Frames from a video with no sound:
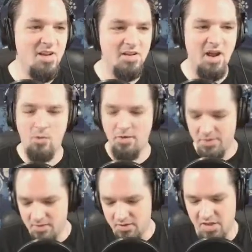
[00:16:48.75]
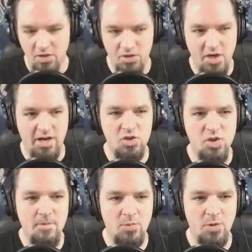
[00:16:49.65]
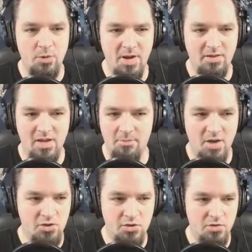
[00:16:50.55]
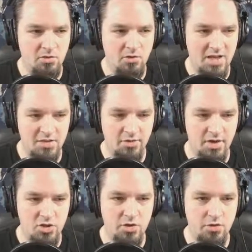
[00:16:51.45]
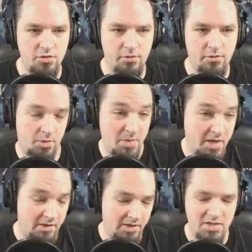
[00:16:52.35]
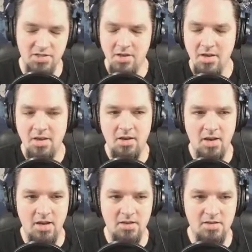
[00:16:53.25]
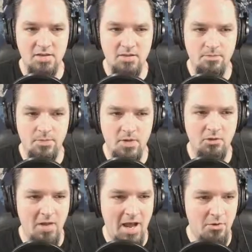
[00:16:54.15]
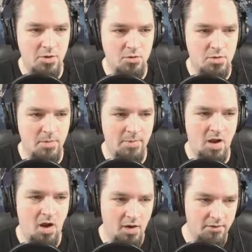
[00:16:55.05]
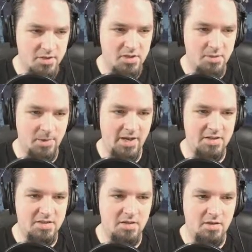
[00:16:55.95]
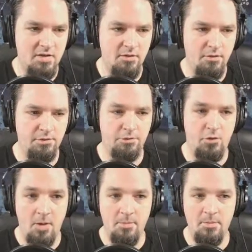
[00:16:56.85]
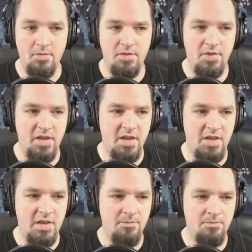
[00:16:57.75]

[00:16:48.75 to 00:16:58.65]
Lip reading: Now, one thing that they could change that would make that much less of an issue, to me at least, is allow you to maybe harvest the plants from the